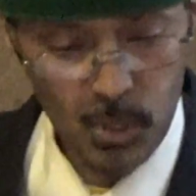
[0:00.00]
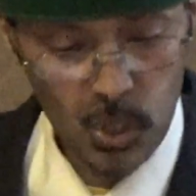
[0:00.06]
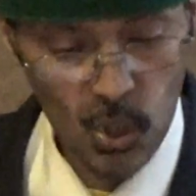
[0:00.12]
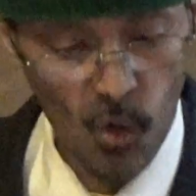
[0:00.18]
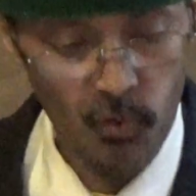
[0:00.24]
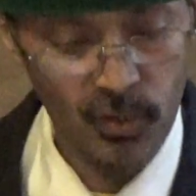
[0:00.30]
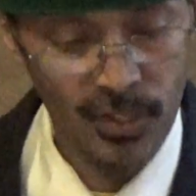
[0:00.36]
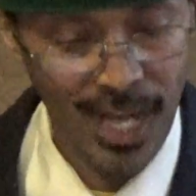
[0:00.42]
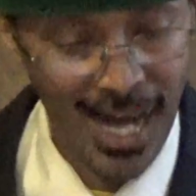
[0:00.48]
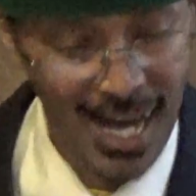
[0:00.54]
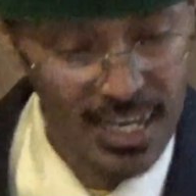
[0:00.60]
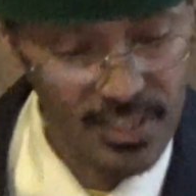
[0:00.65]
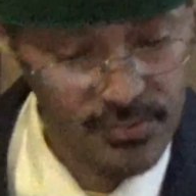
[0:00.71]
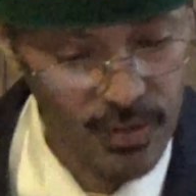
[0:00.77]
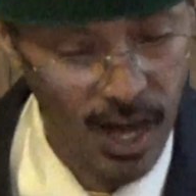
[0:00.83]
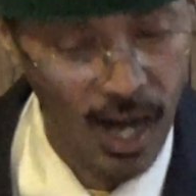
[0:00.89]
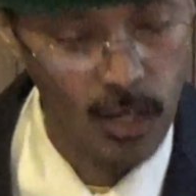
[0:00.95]
of
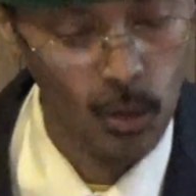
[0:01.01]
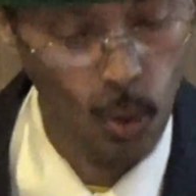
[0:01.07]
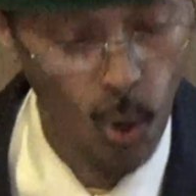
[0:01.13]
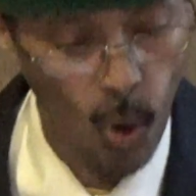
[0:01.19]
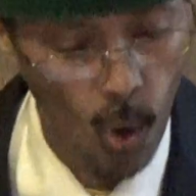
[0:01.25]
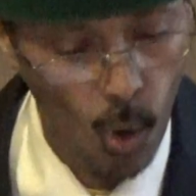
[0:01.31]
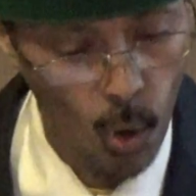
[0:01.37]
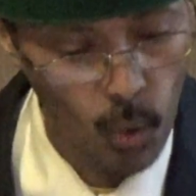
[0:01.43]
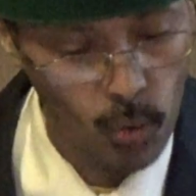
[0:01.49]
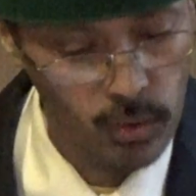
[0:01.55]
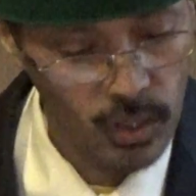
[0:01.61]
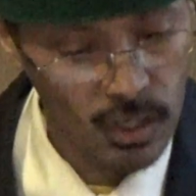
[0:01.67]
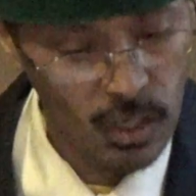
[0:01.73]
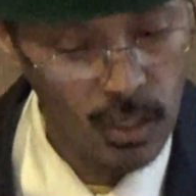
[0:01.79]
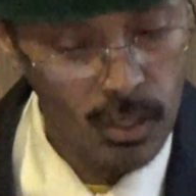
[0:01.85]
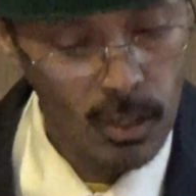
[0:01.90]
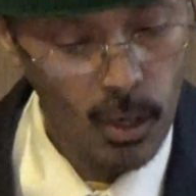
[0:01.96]
life are called
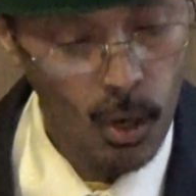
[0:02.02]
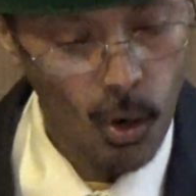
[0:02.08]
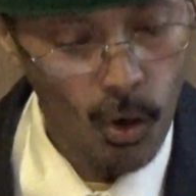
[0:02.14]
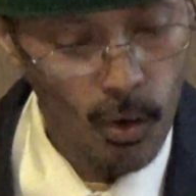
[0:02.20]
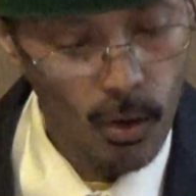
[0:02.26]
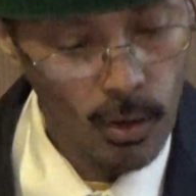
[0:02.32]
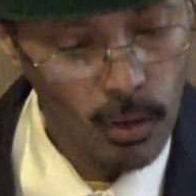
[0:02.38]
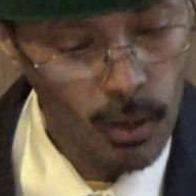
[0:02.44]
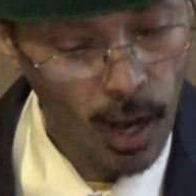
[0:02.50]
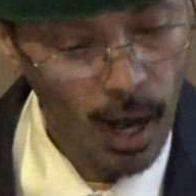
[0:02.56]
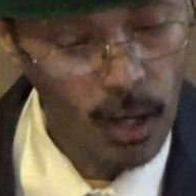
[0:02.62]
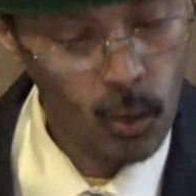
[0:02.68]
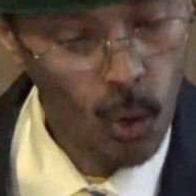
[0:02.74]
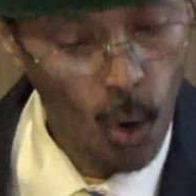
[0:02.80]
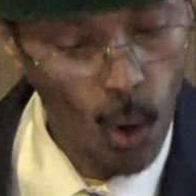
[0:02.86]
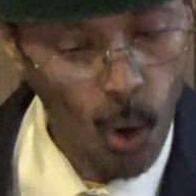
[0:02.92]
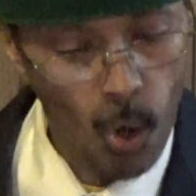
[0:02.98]

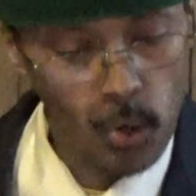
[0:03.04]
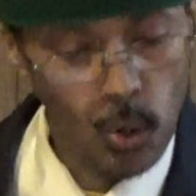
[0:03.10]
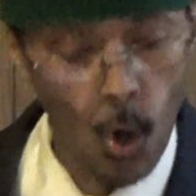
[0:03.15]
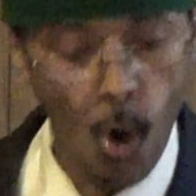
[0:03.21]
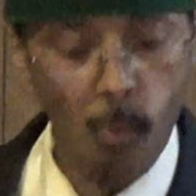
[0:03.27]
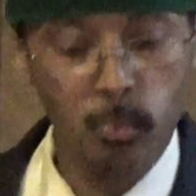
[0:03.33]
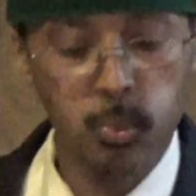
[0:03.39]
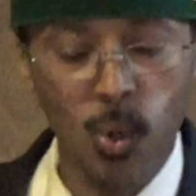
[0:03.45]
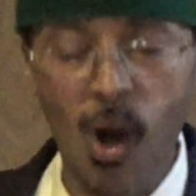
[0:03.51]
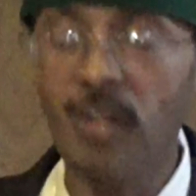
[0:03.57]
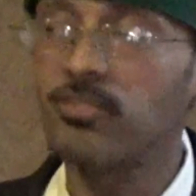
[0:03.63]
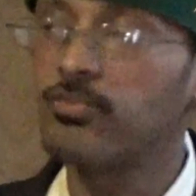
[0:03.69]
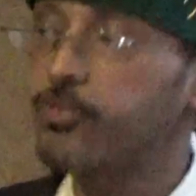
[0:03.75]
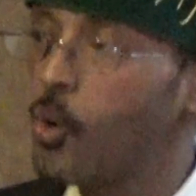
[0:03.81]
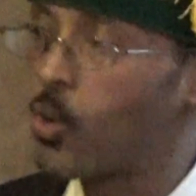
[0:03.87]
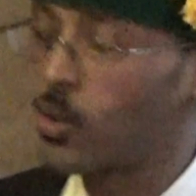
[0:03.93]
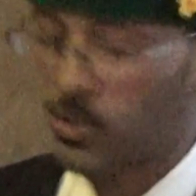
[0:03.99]
or
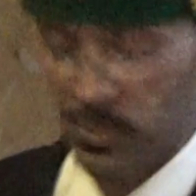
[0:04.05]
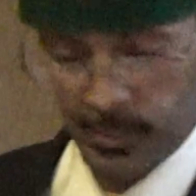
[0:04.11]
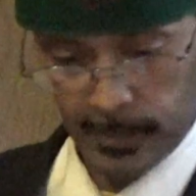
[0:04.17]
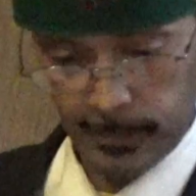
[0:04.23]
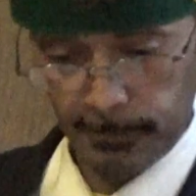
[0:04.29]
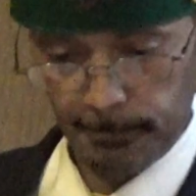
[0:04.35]
brought forth.